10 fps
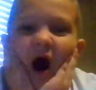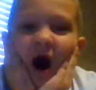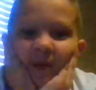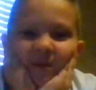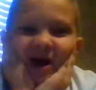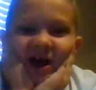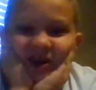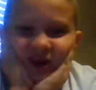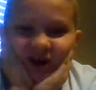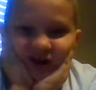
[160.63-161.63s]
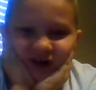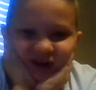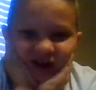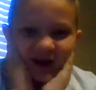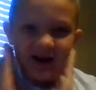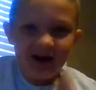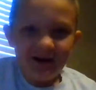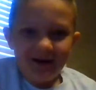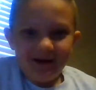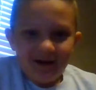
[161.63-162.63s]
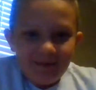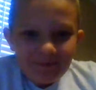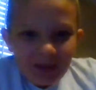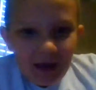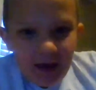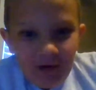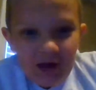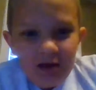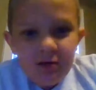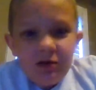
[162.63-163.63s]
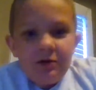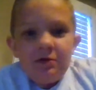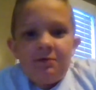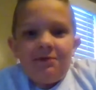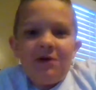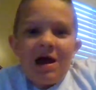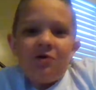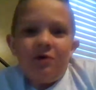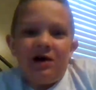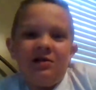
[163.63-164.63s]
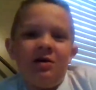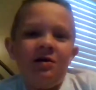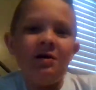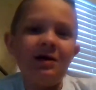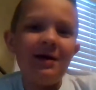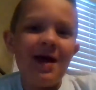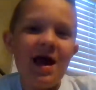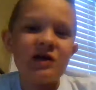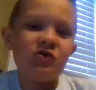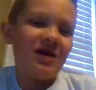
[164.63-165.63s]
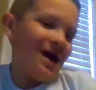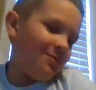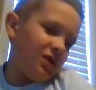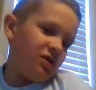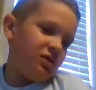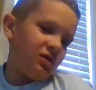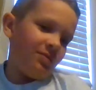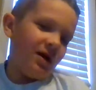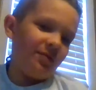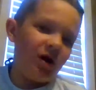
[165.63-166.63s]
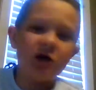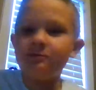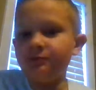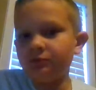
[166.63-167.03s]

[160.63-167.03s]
A mantis! Anyways, the final one actually happened to my mom.